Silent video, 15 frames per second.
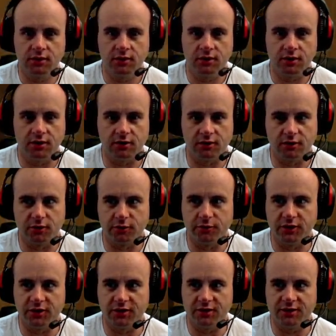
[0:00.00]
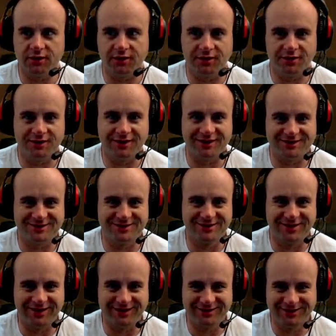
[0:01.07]
a little bit, nice
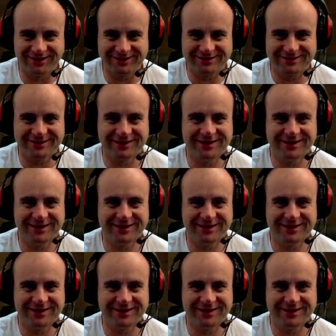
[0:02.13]
try, thanks.